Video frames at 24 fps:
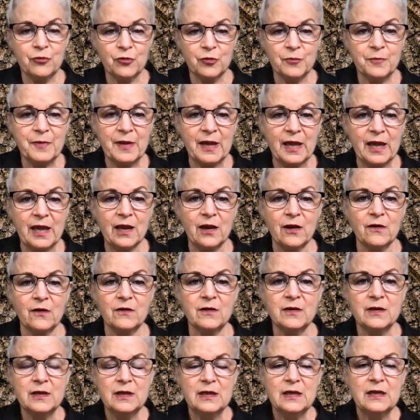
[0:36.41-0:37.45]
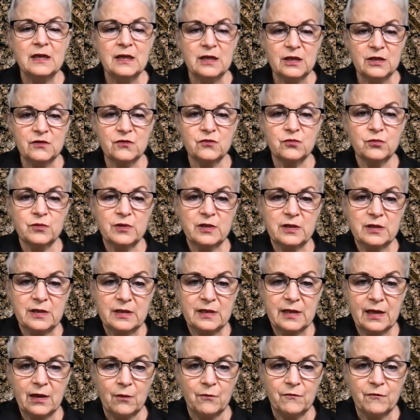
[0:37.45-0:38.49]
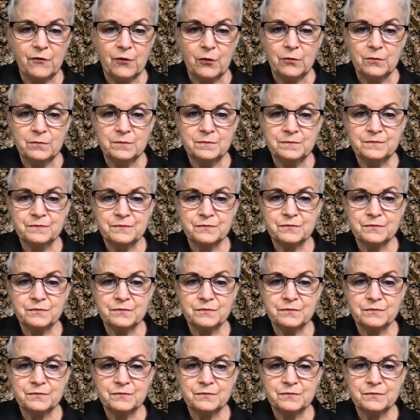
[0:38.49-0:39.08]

prepared is really helpful.